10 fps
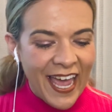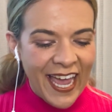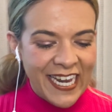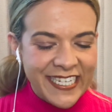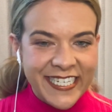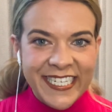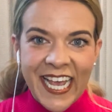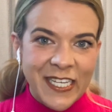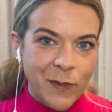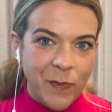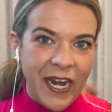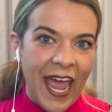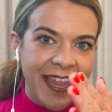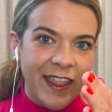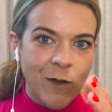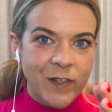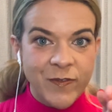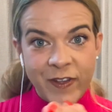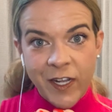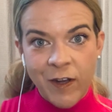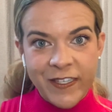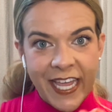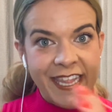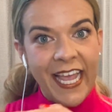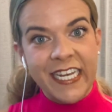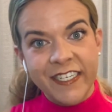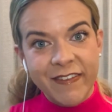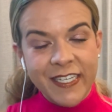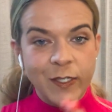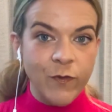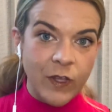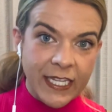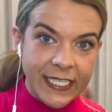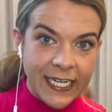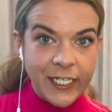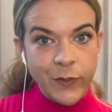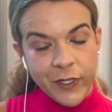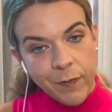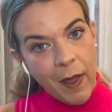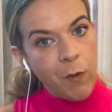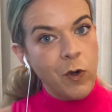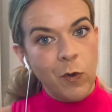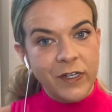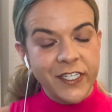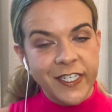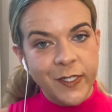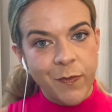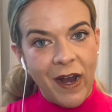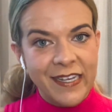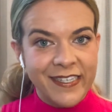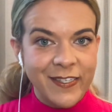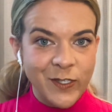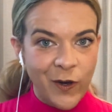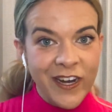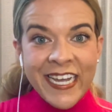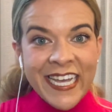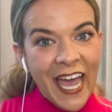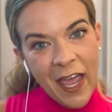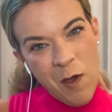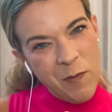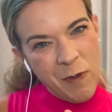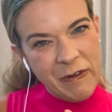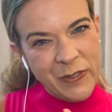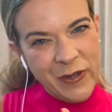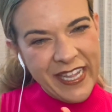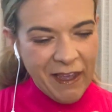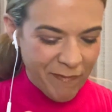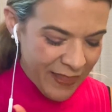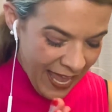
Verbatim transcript: And yeah, so I'm going to add those videos at the end of this. So if you're listening to it, you might want to watch the surprises. So I hope you enjoy them.